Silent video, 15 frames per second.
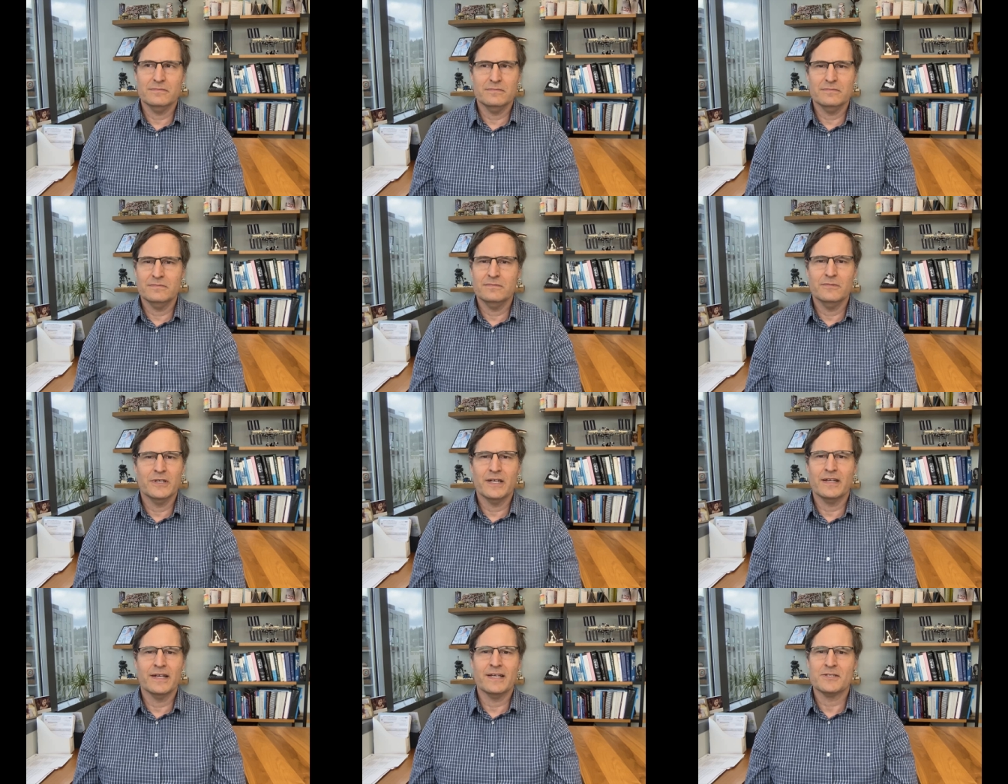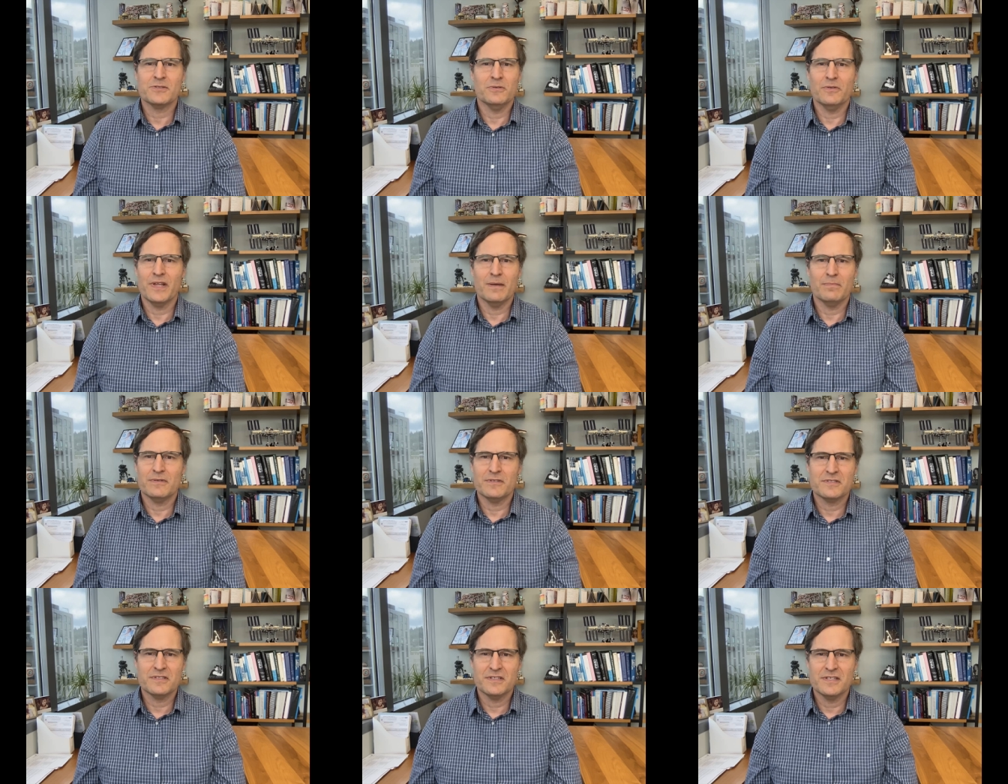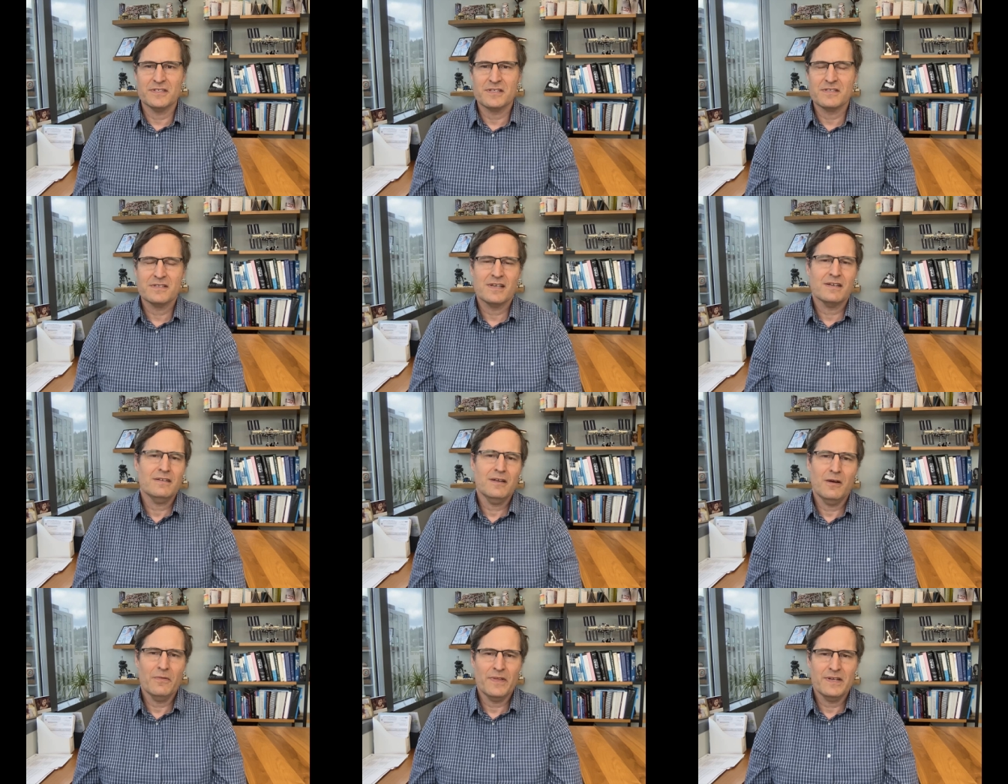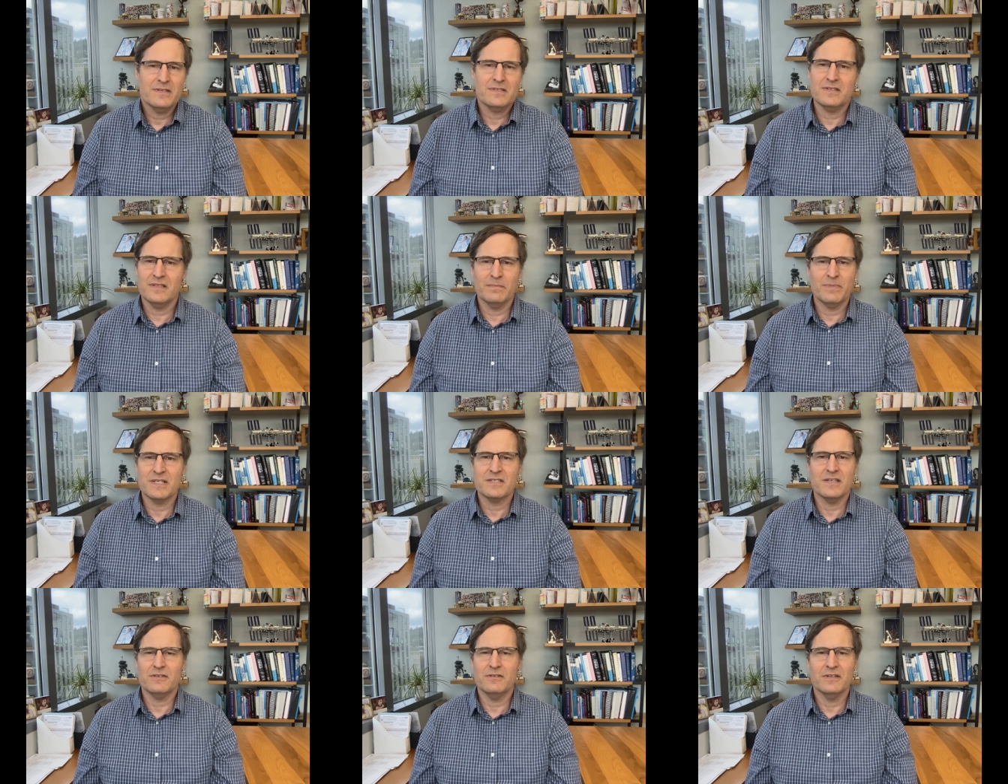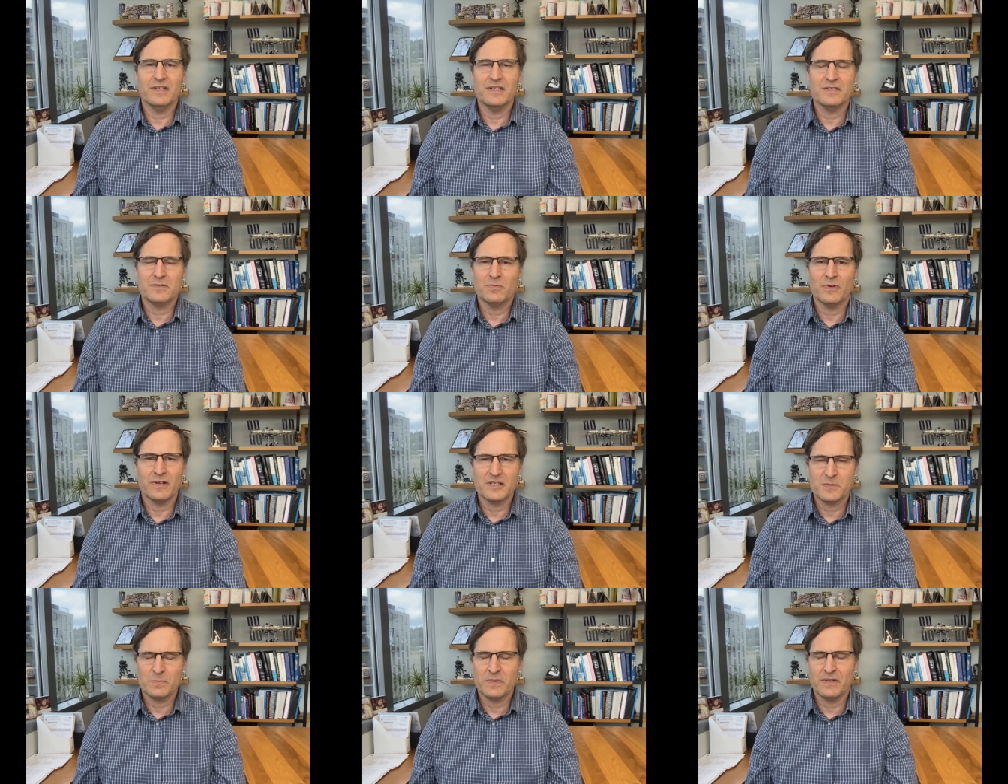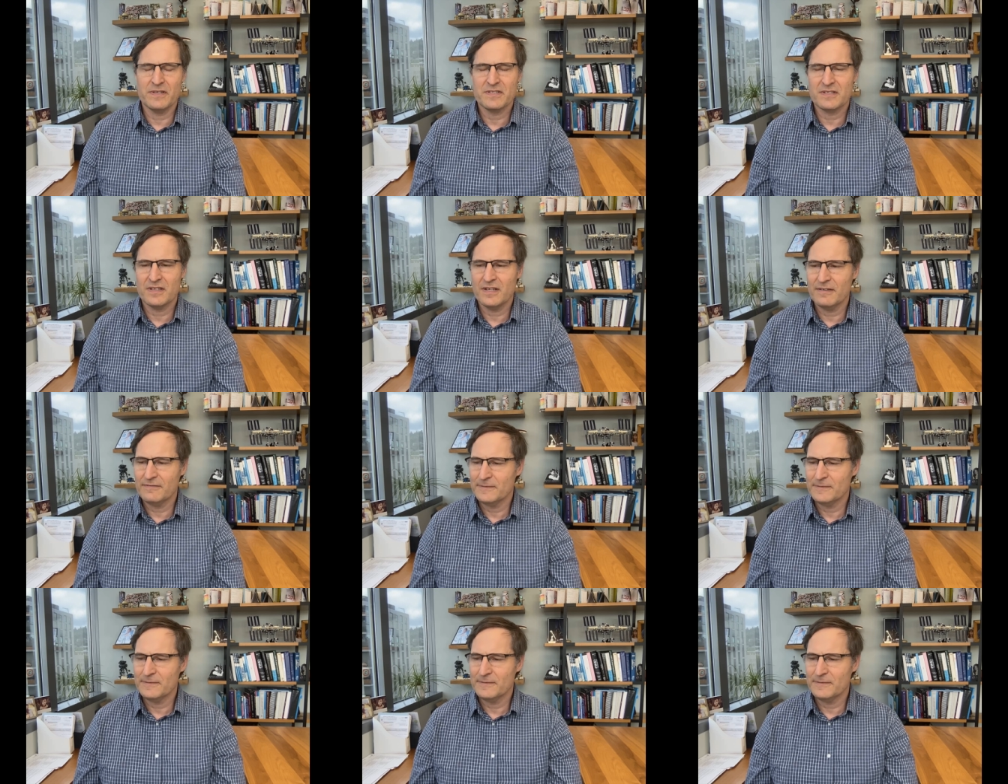what an asshole that person is. It's like, no, they just did the best they could. They just weren't experienced enough.